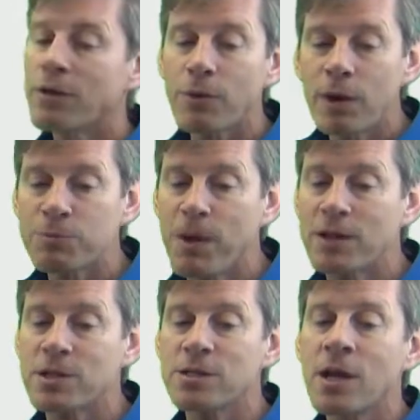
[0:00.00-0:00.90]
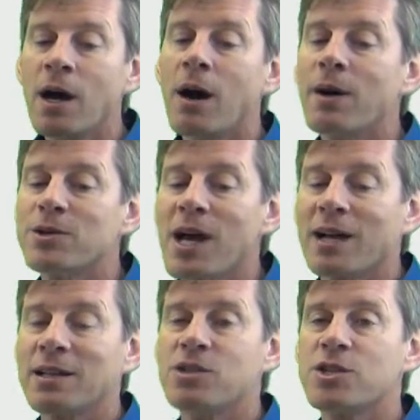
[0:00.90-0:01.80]
other expenses are
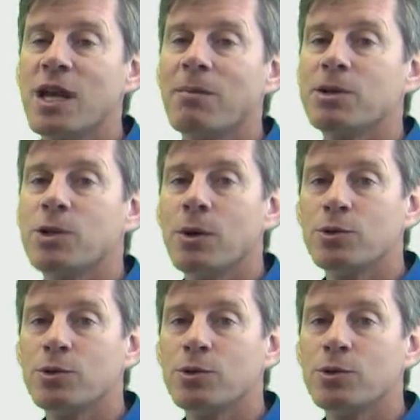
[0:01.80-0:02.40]
exactly the same at $280,000.